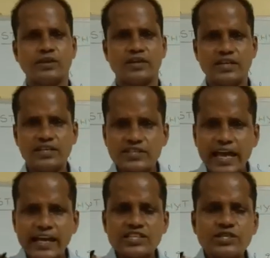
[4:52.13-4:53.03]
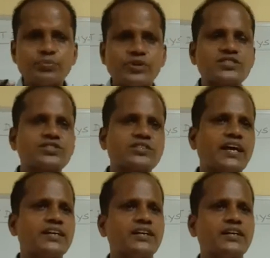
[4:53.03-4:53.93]
It is accepted
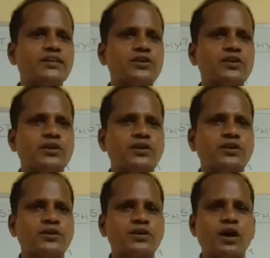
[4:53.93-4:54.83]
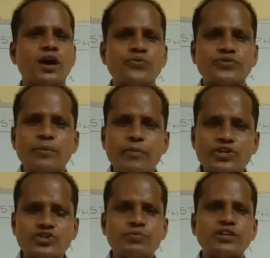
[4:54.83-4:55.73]
standard of a
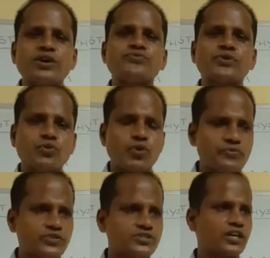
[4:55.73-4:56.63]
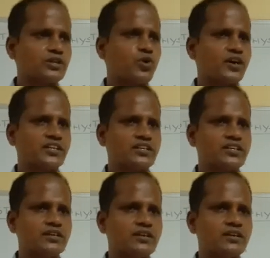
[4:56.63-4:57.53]
measurement of a physical
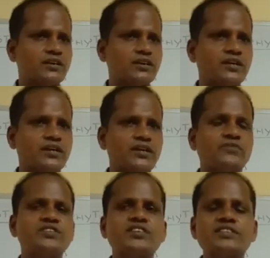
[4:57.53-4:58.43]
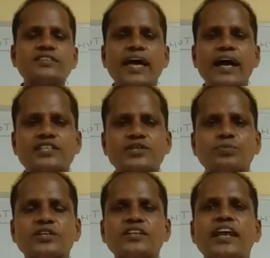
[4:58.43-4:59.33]
quantity which is
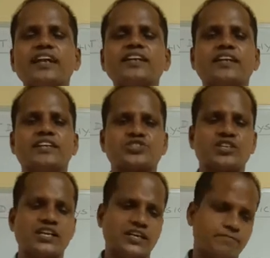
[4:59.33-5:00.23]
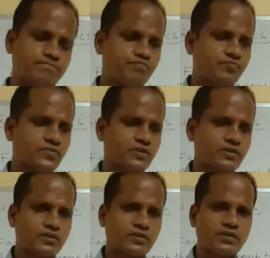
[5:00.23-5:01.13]
accepted internationally.
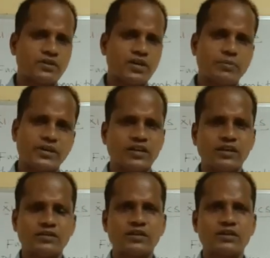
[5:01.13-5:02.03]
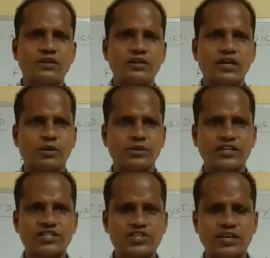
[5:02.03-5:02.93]
Am I correct? Are you able to
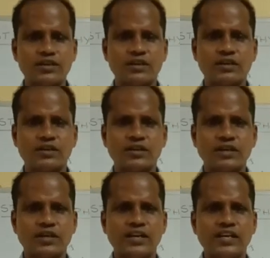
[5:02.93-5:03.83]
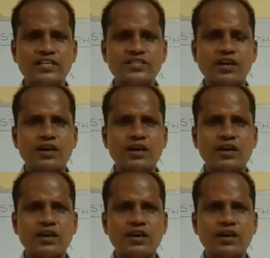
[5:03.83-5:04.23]
understand? It is